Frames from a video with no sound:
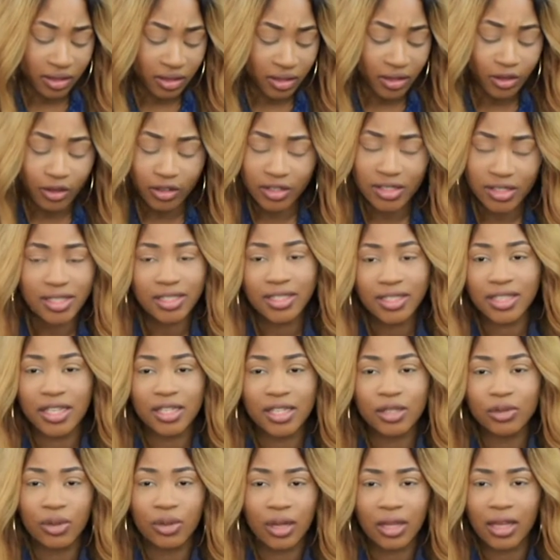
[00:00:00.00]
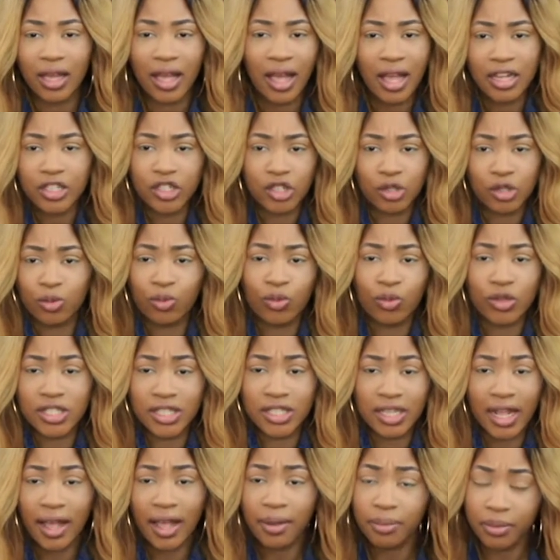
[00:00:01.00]
it got to a stage where I just
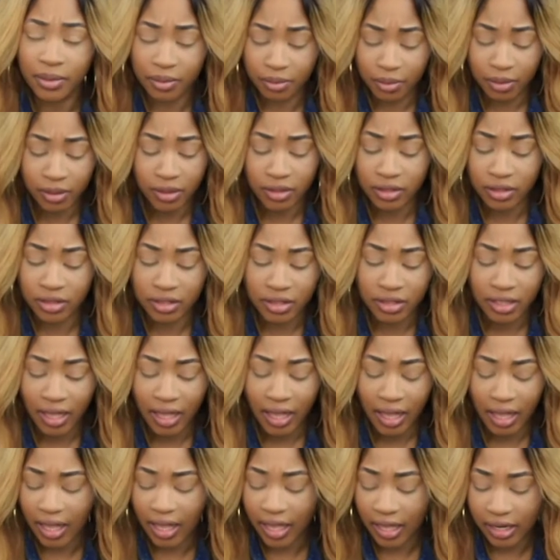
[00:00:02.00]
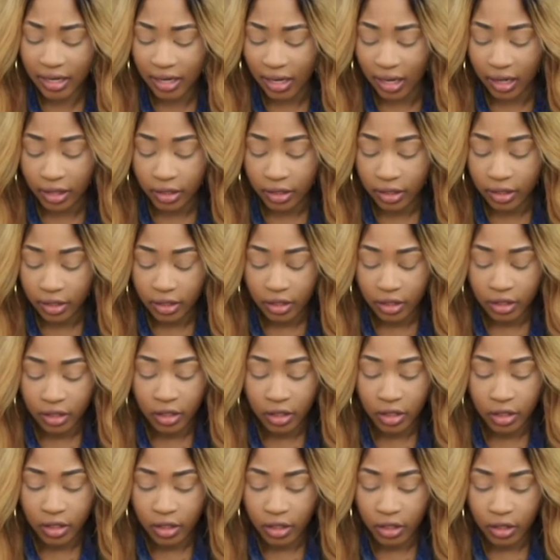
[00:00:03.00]
wasn't happy because I had like
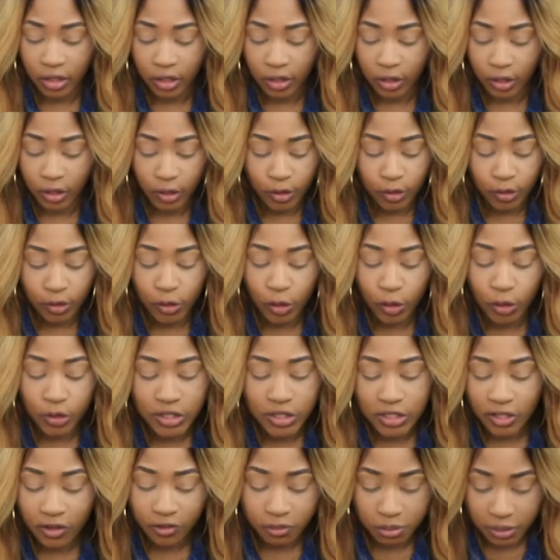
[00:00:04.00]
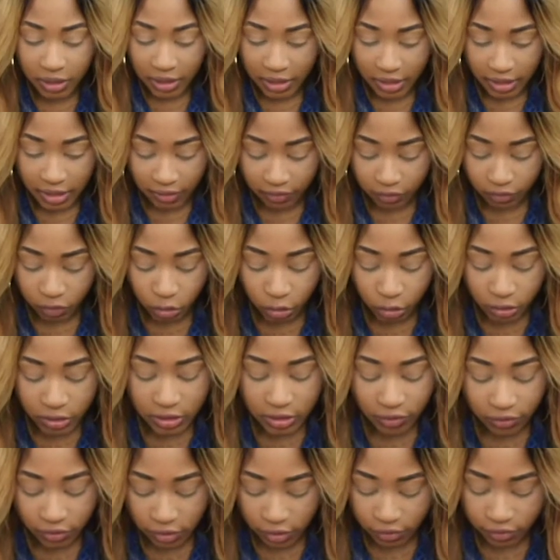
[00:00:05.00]
no self-belief, no
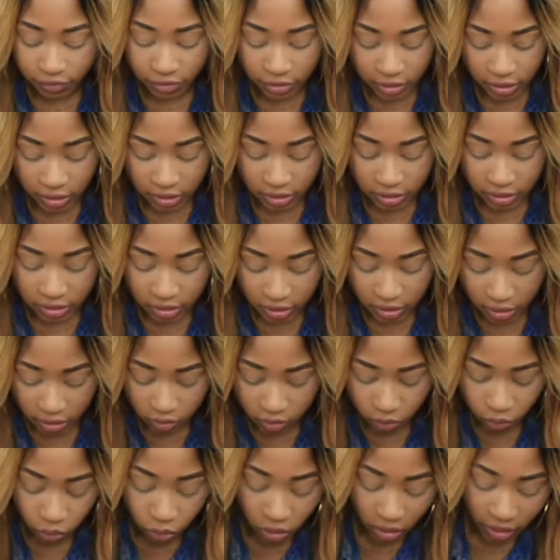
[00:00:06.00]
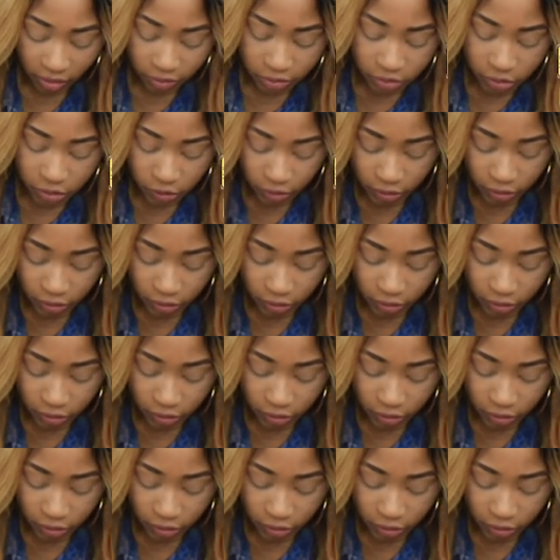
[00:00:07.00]
self-confidence in what I was